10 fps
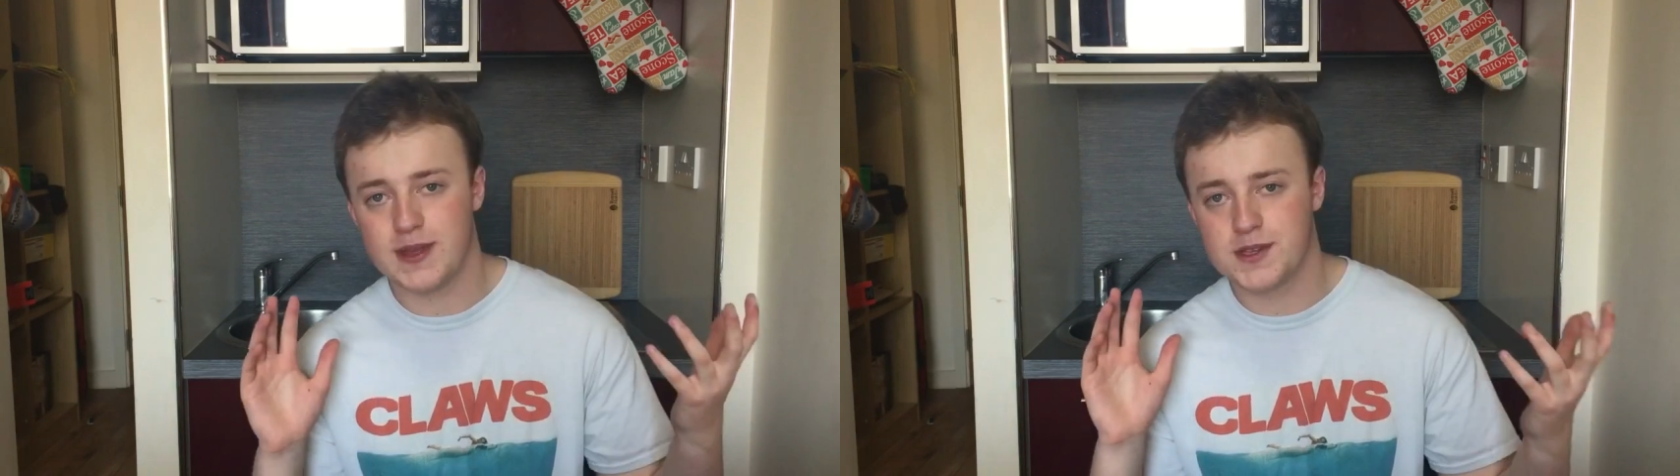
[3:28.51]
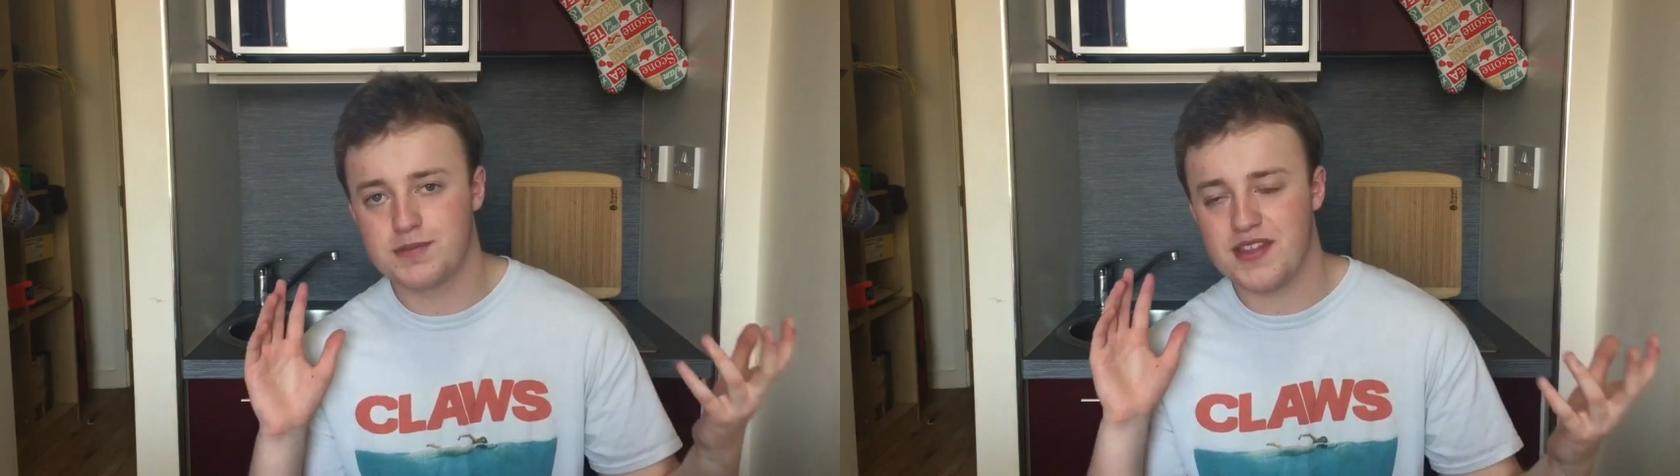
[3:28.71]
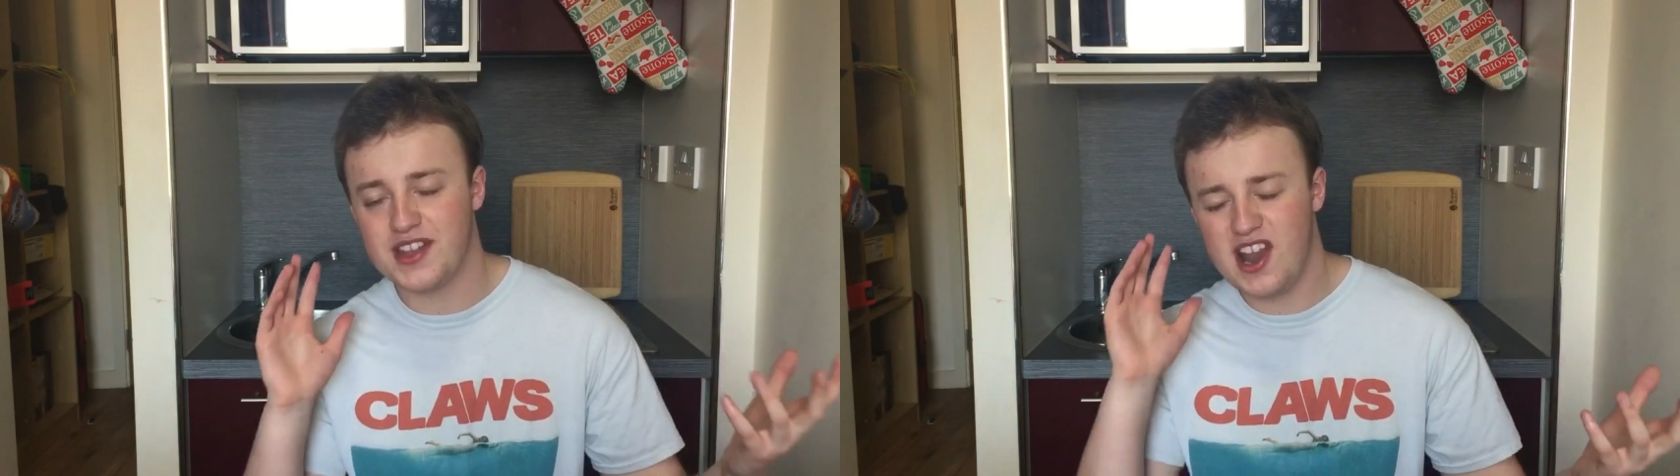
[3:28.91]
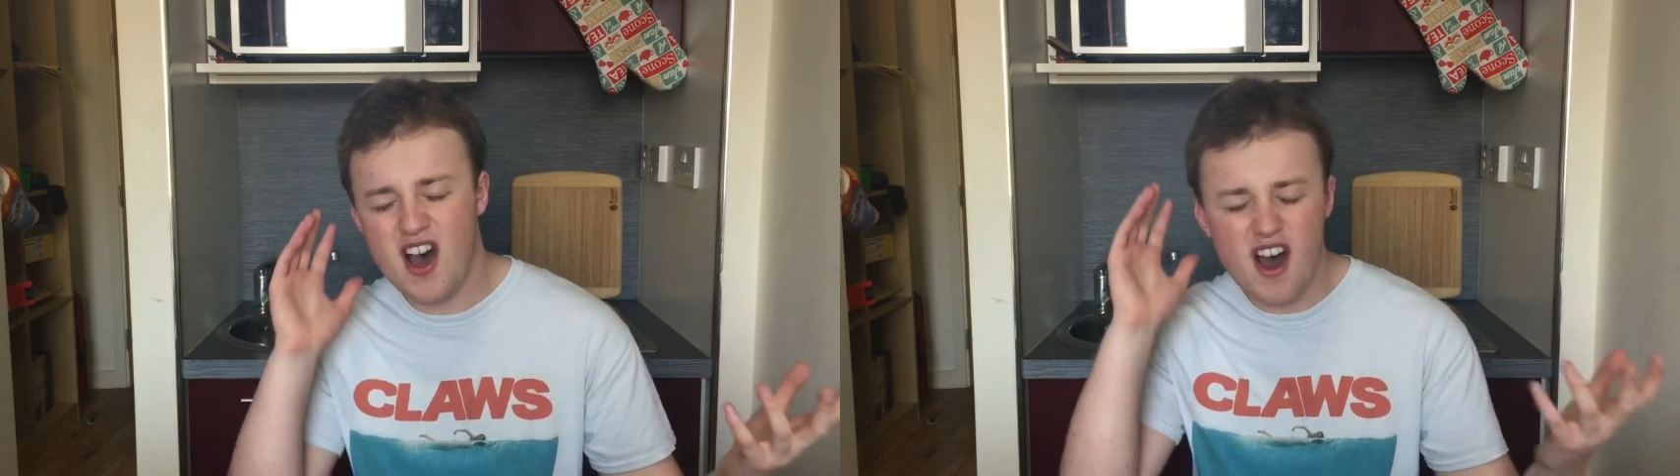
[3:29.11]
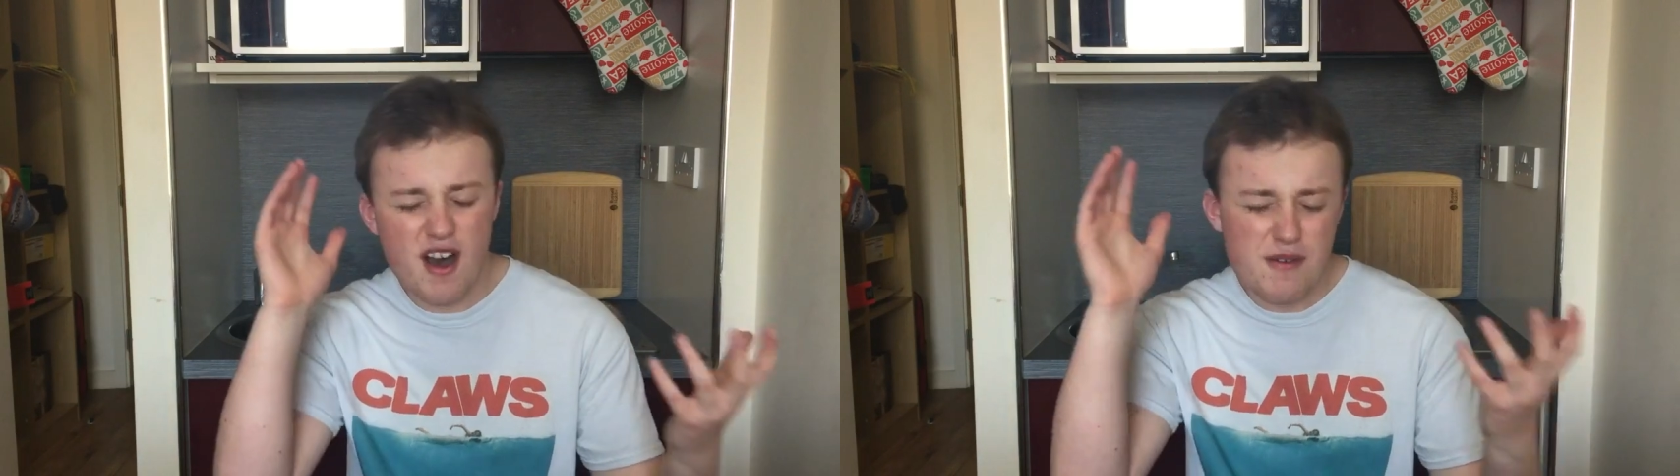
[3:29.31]
Keep spreading the
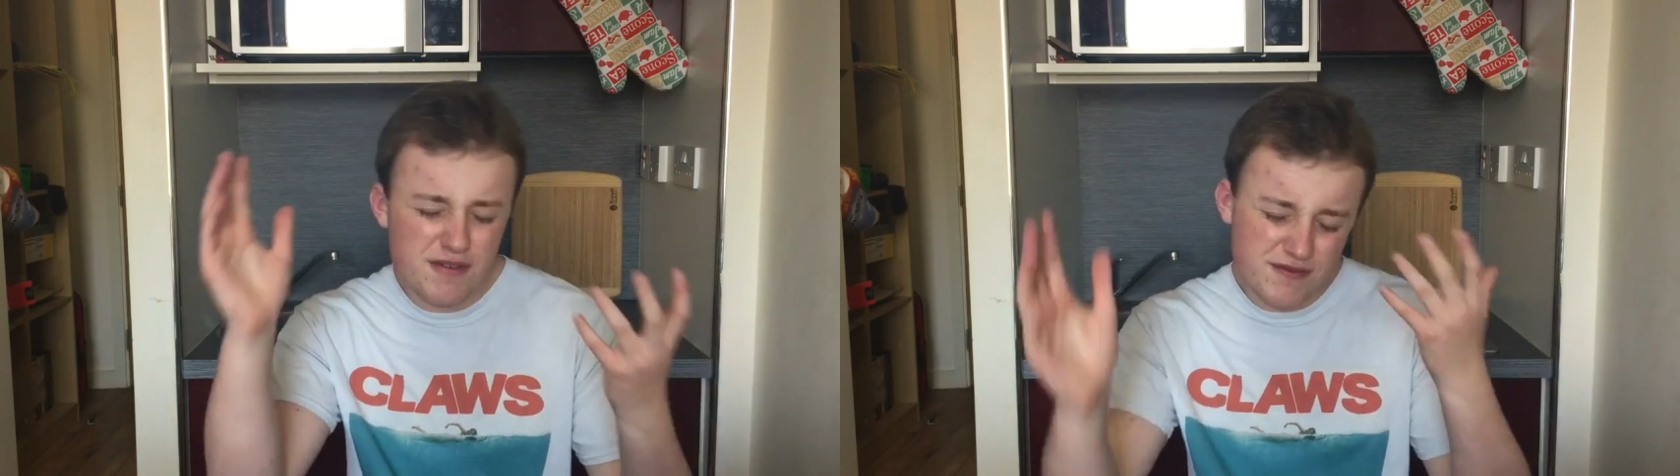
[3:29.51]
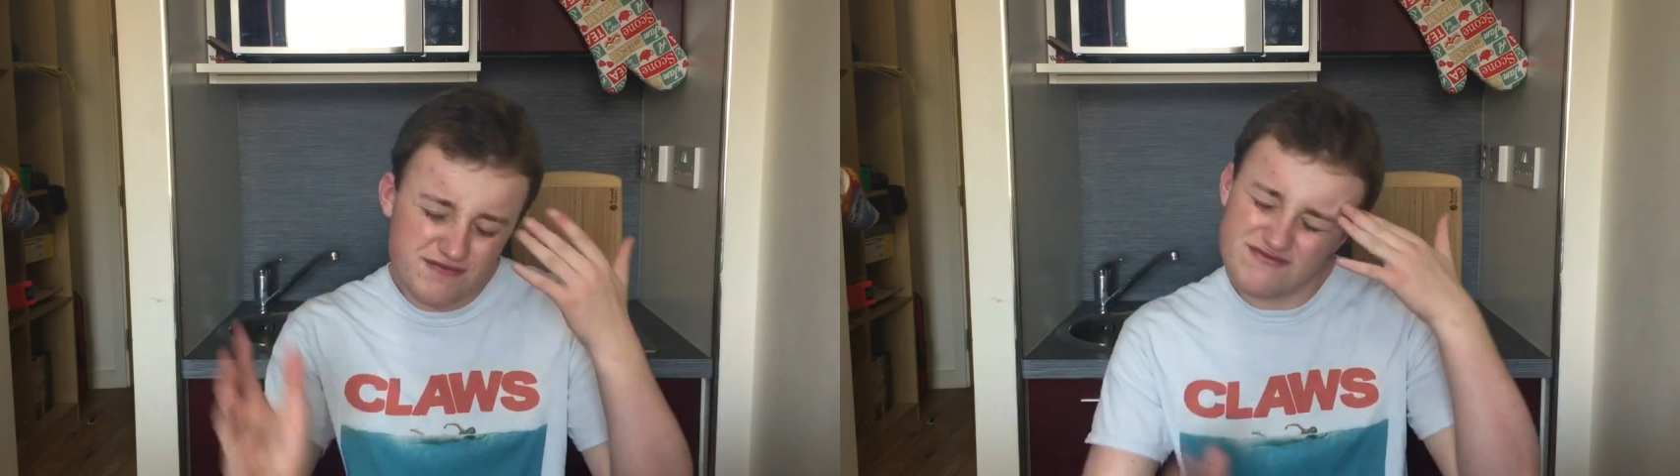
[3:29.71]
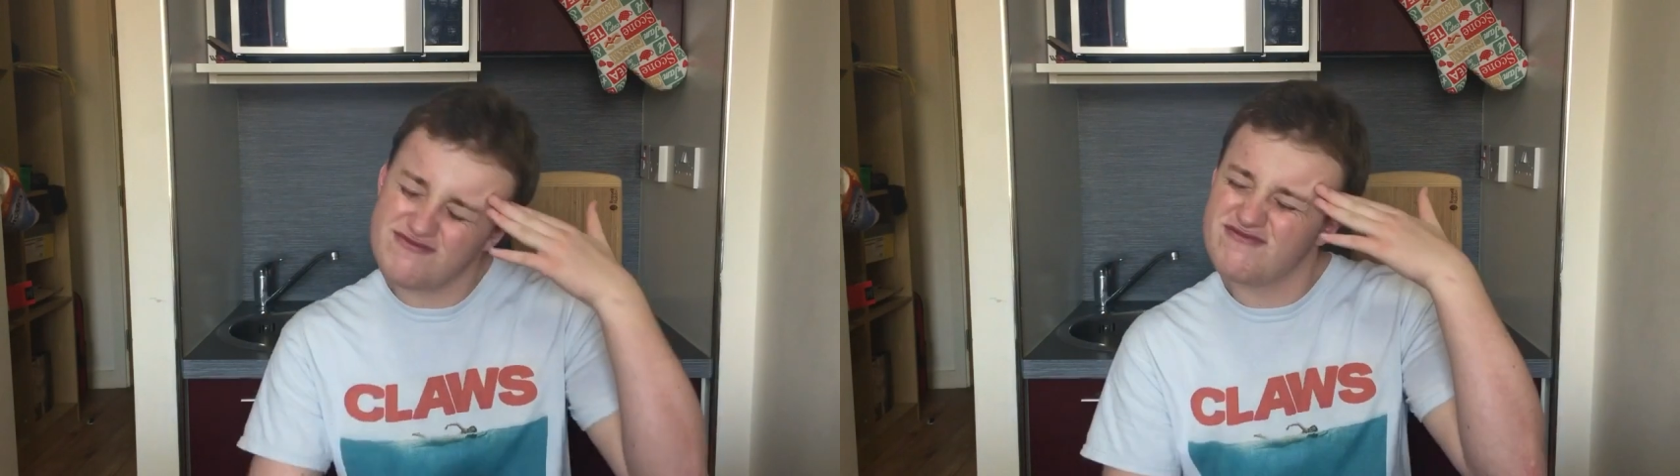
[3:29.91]
love.